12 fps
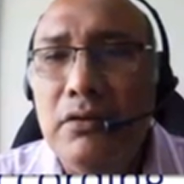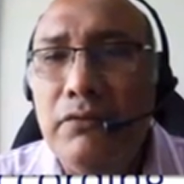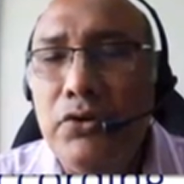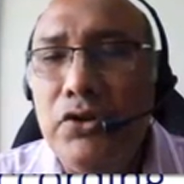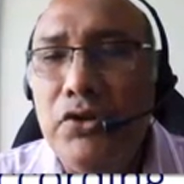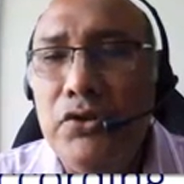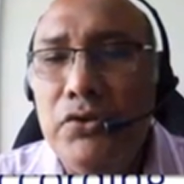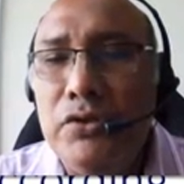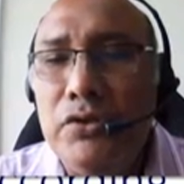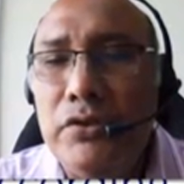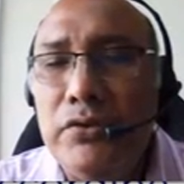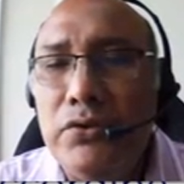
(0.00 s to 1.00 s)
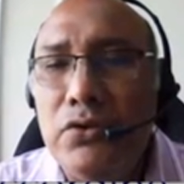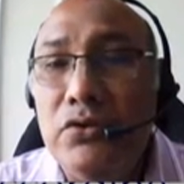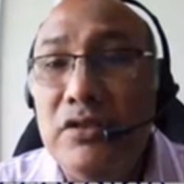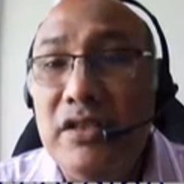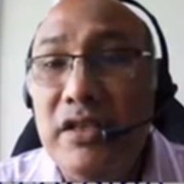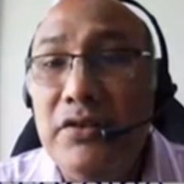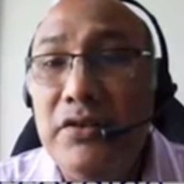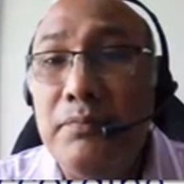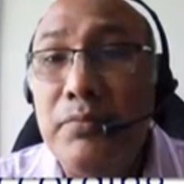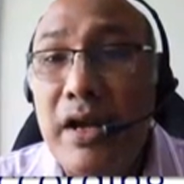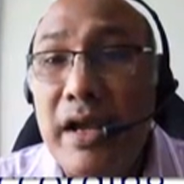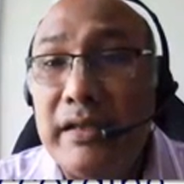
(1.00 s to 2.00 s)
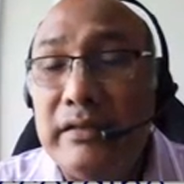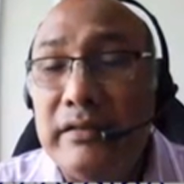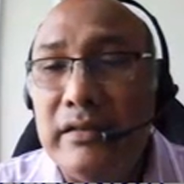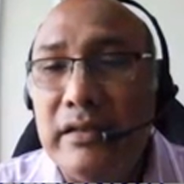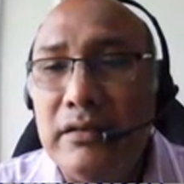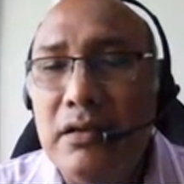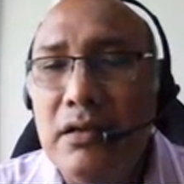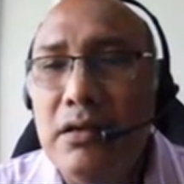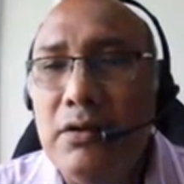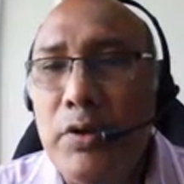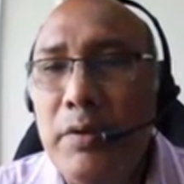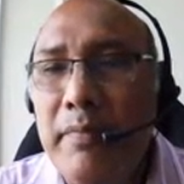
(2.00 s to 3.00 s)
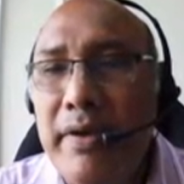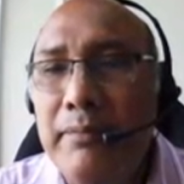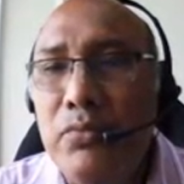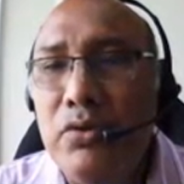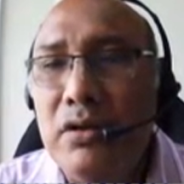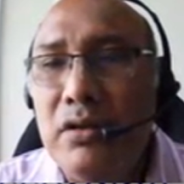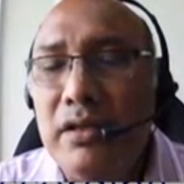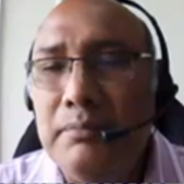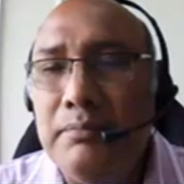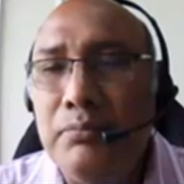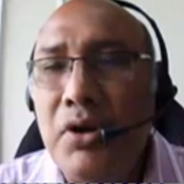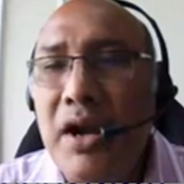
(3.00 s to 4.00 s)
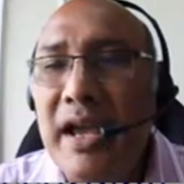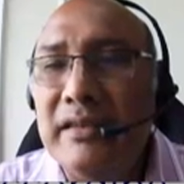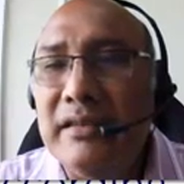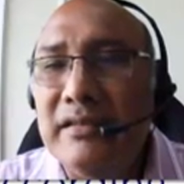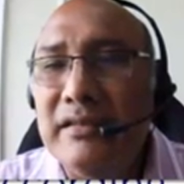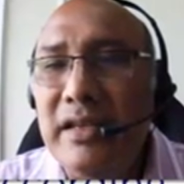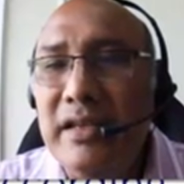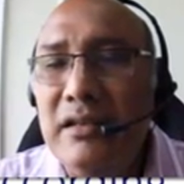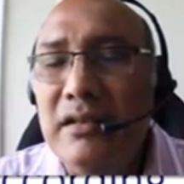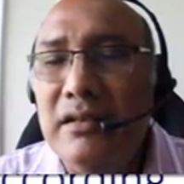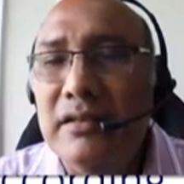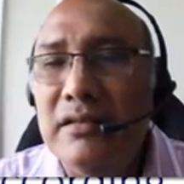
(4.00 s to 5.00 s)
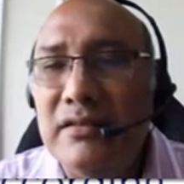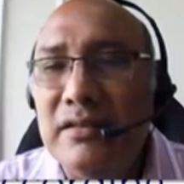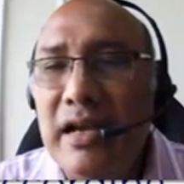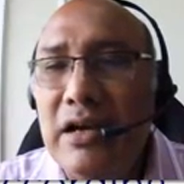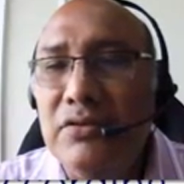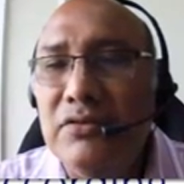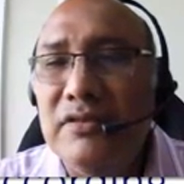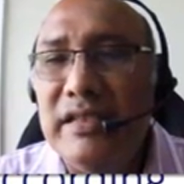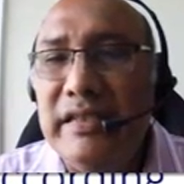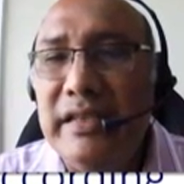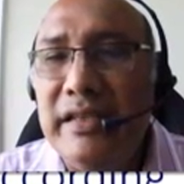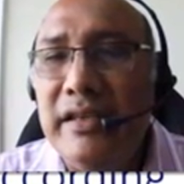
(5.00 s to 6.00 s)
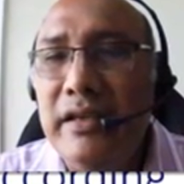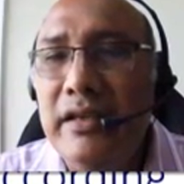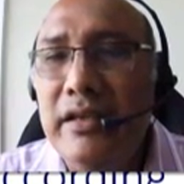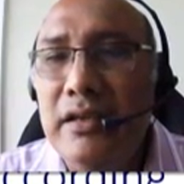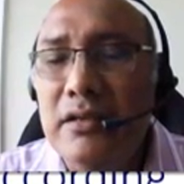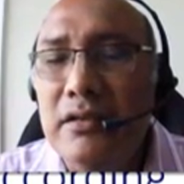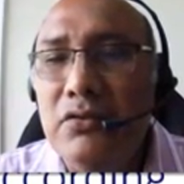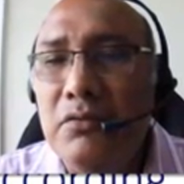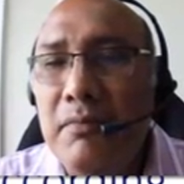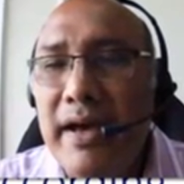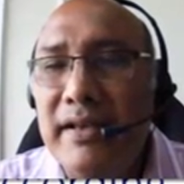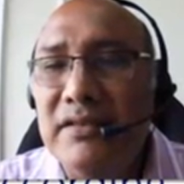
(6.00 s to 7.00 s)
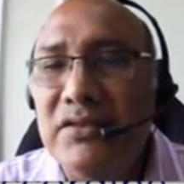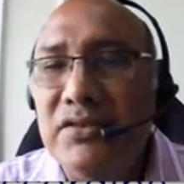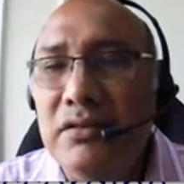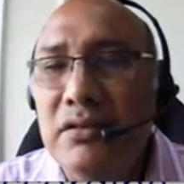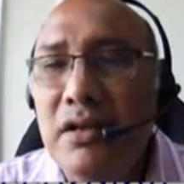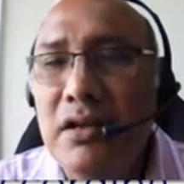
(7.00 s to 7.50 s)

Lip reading: for you to continue practicing. Remember that practicing the sounds is the key to master